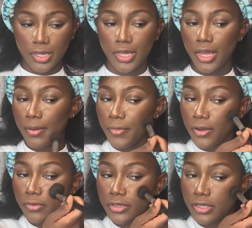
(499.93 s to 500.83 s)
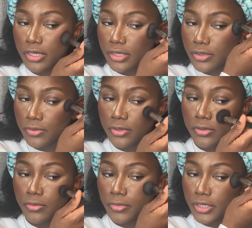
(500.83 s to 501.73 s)
I'm always gonna do
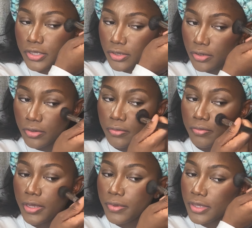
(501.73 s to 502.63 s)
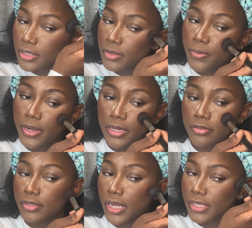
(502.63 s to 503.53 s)
too much. So maybe this part
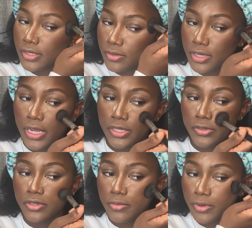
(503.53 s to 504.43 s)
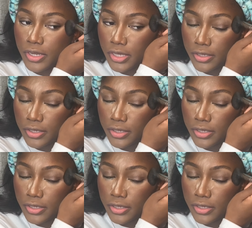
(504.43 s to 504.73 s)
not so natural, but